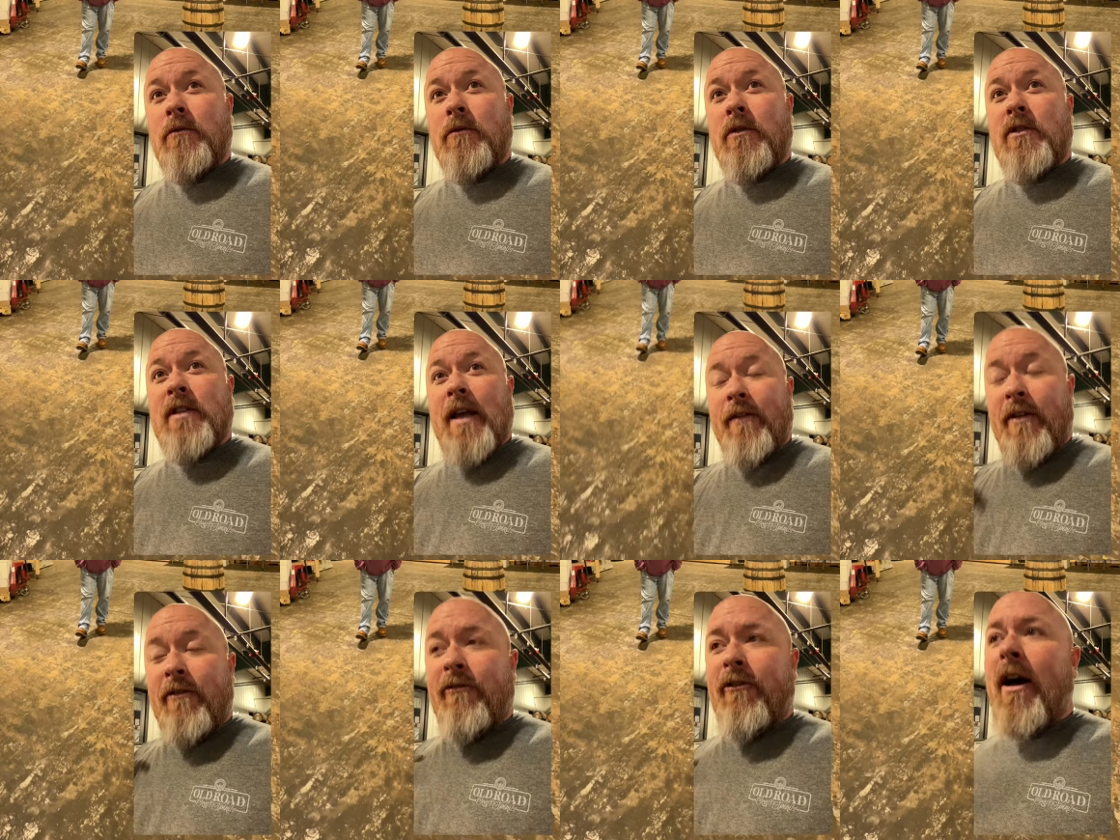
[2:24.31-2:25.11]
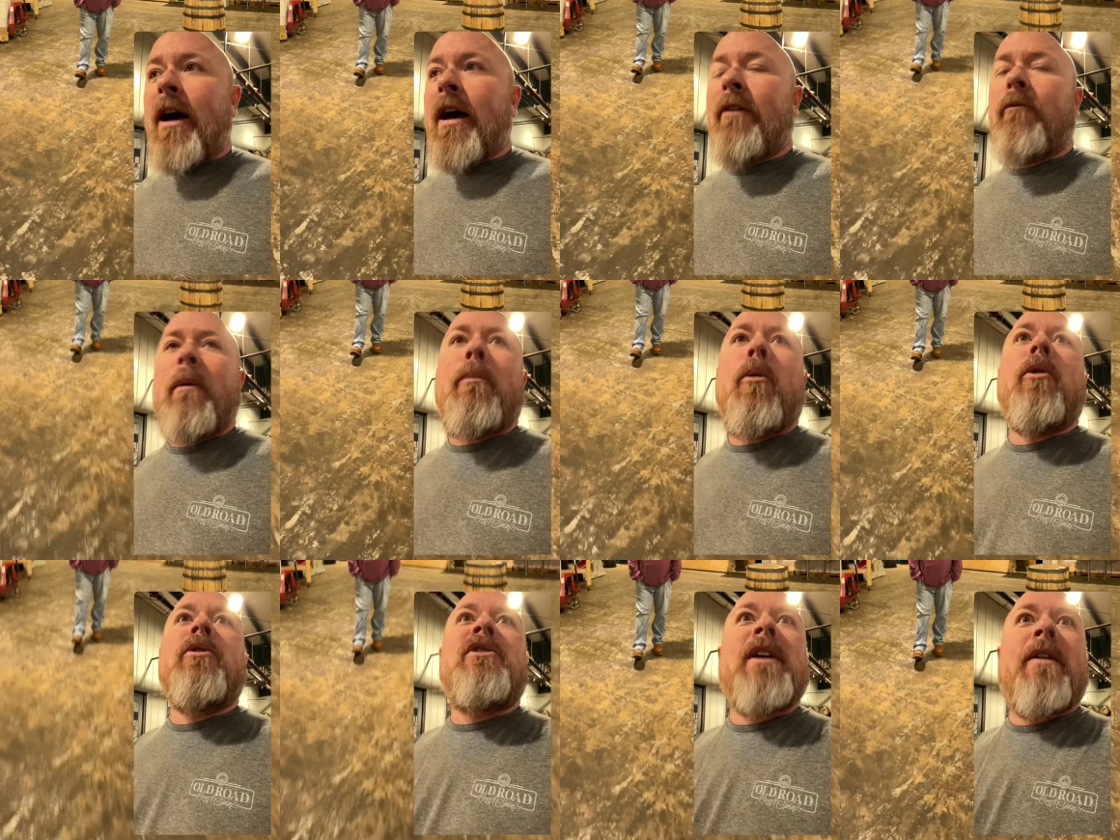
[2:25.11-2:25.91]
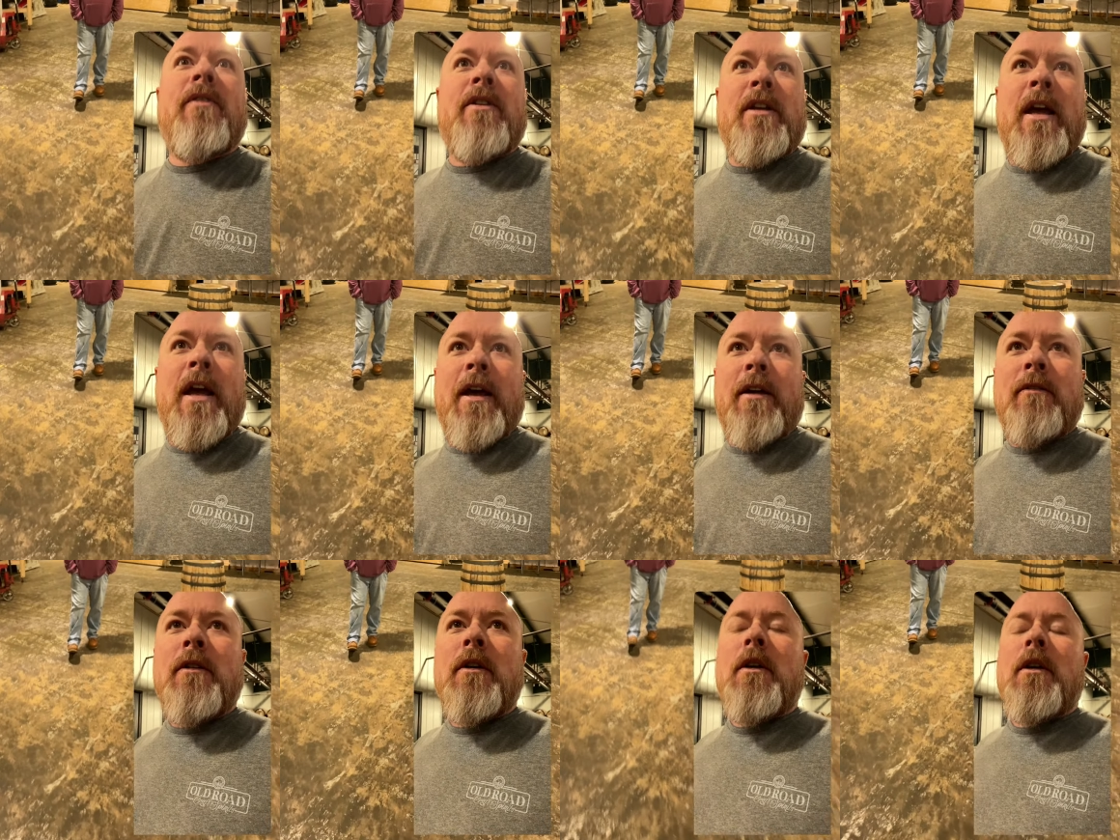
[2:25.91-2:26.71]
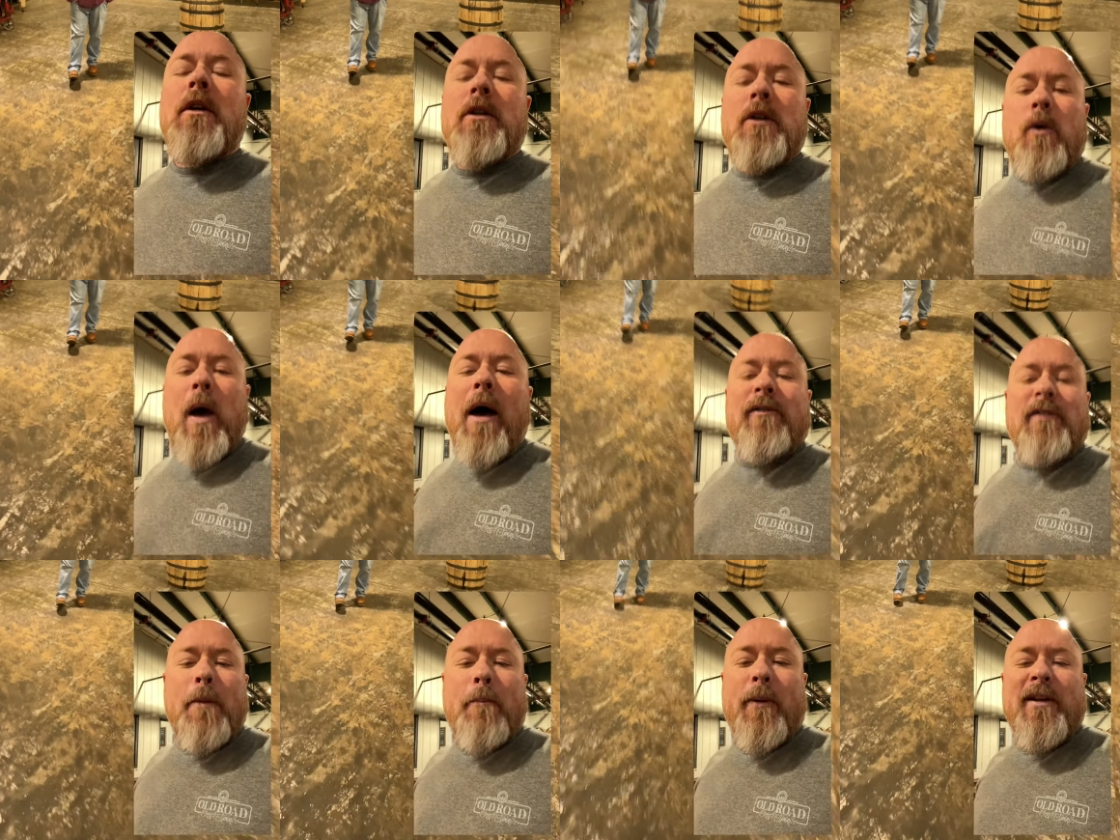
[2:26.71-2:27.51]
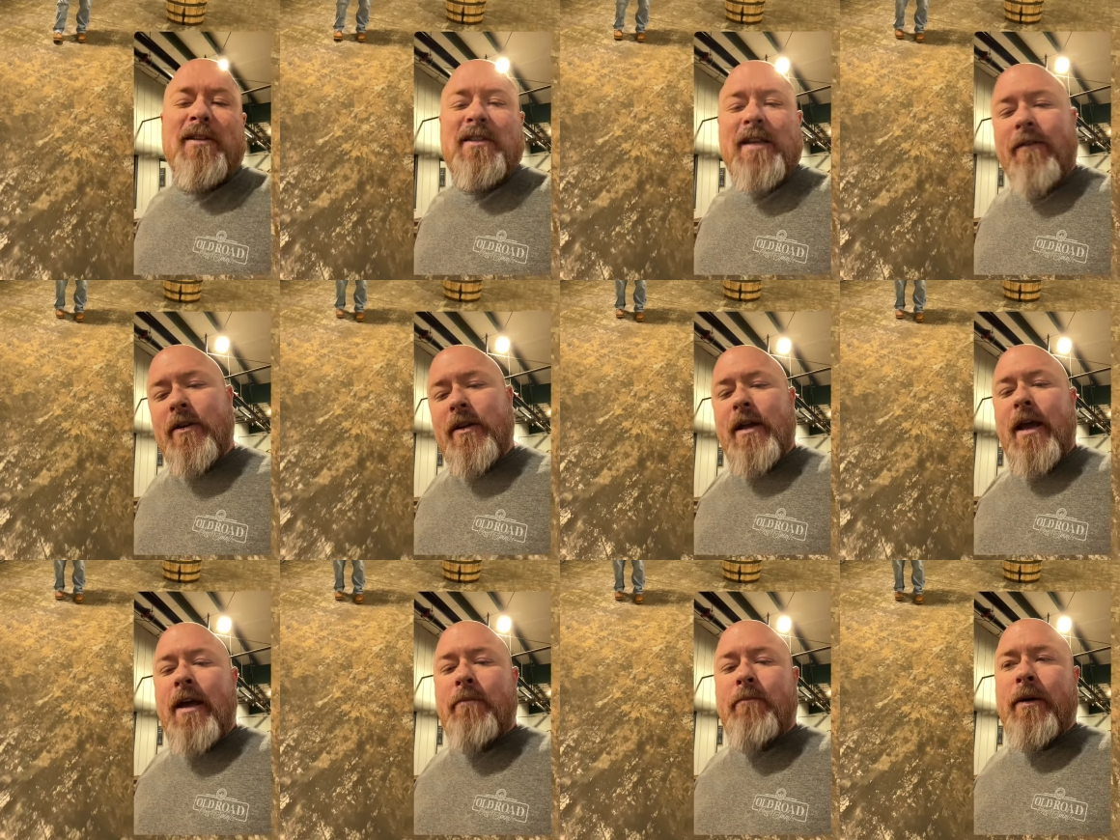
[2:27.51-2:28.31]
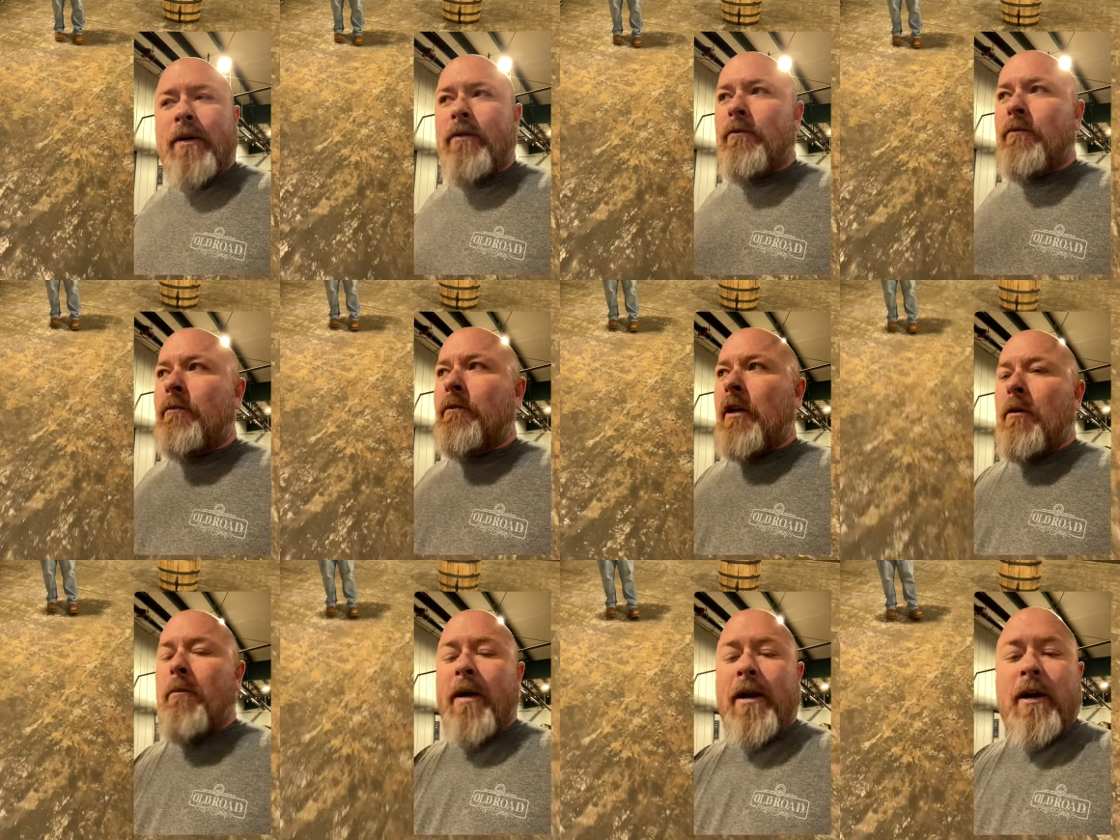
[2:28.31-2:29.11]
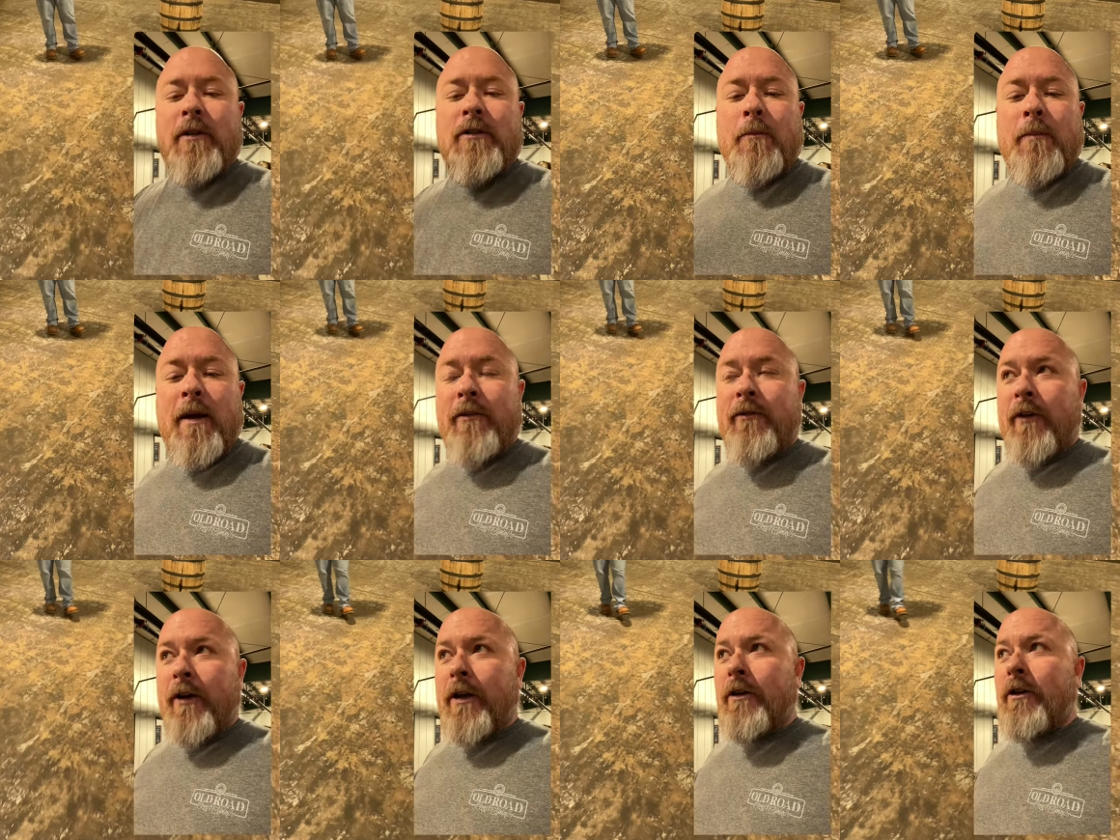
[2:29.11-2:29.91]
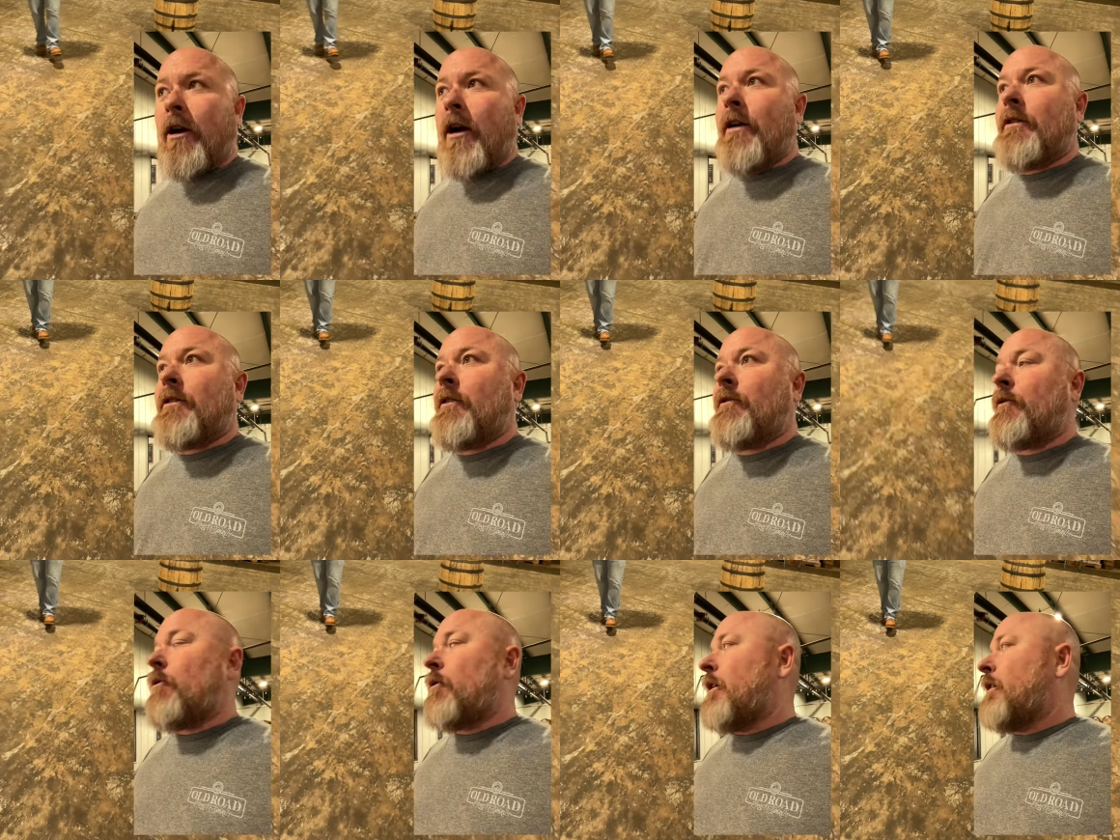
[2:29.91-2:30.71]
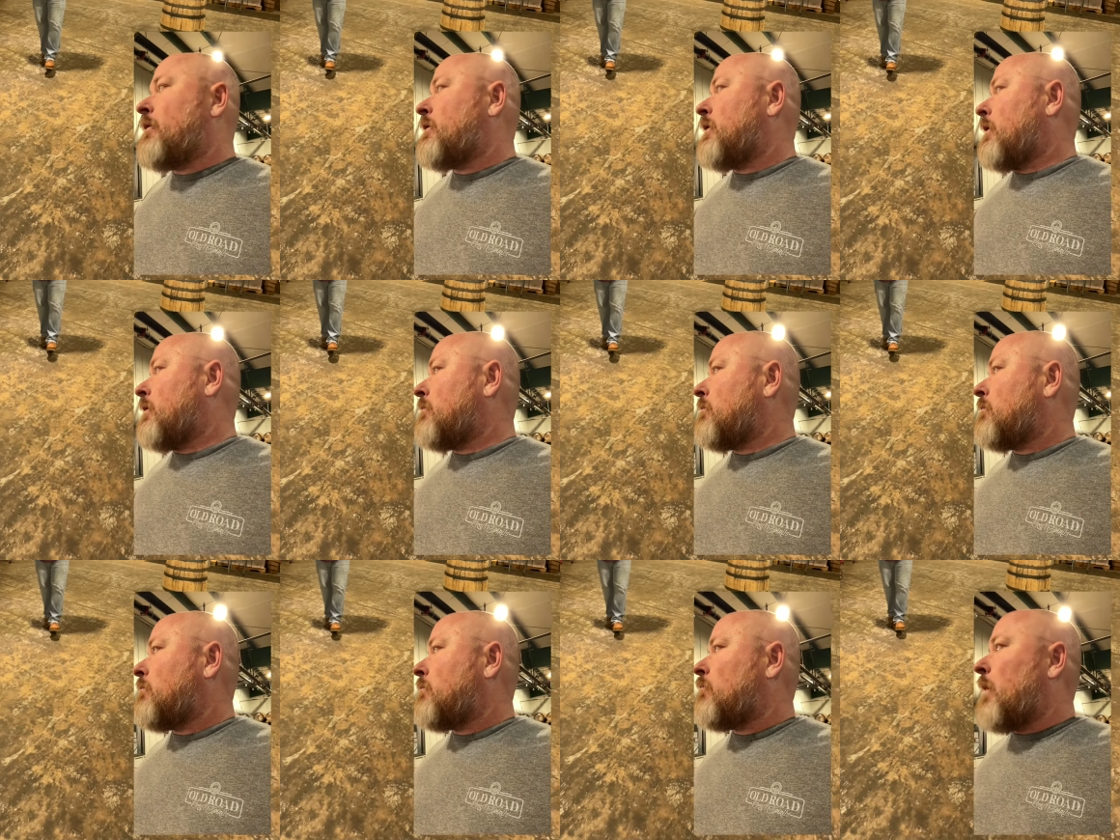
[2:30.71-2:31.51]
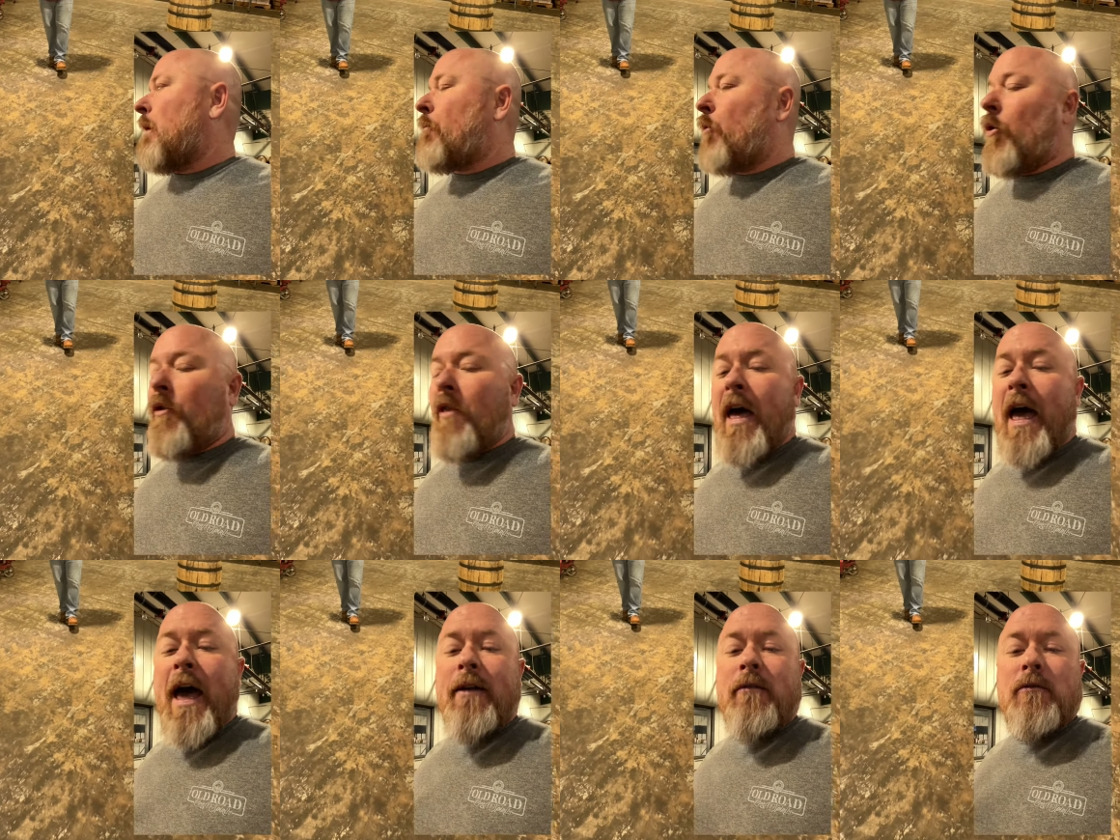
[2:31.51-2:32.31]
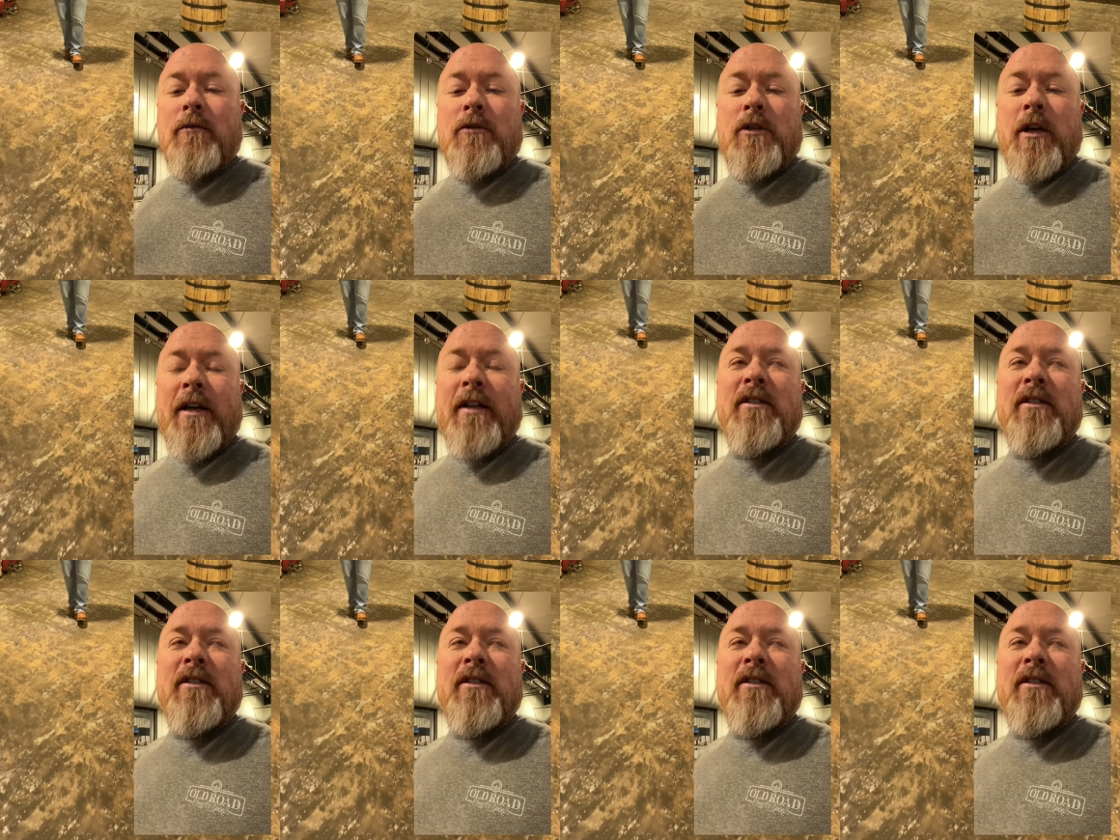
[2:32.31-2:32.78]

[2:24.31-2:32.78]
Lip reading: 75. We pulled 78. I was going to put in 78, but everybody here told me I was fucking crazy for it. So I pulled that, stuck in